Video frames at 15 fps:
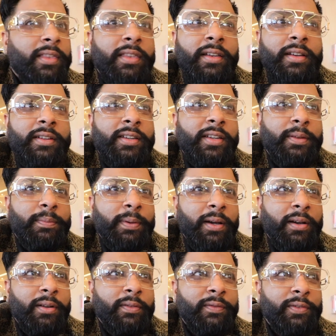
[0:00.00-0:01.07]

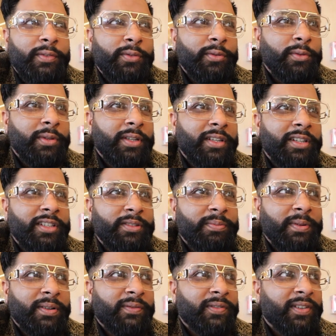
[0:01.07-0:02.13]
£30 for 2 English
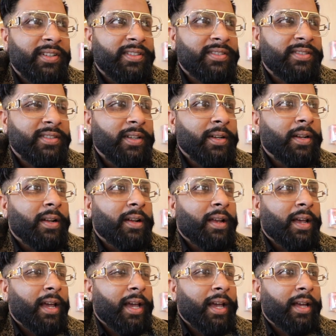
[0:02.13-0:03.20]
breakfasts
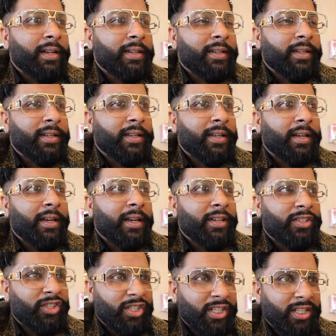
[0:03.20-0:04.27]
and a
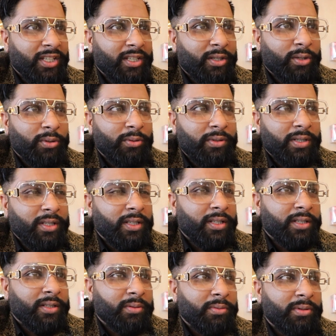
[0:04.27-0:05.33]
tea, 2
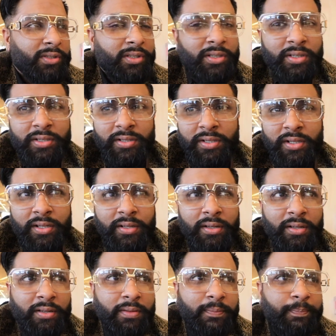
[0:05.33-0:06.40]
teas, which is
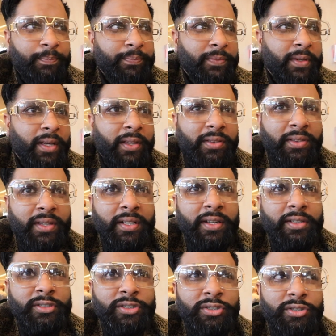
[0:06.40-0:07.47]
I think
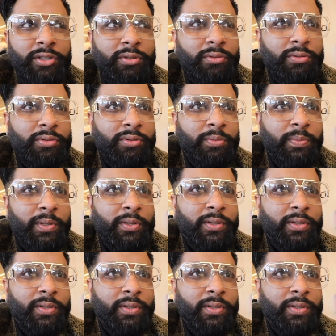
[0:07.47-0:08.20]
a joke, to be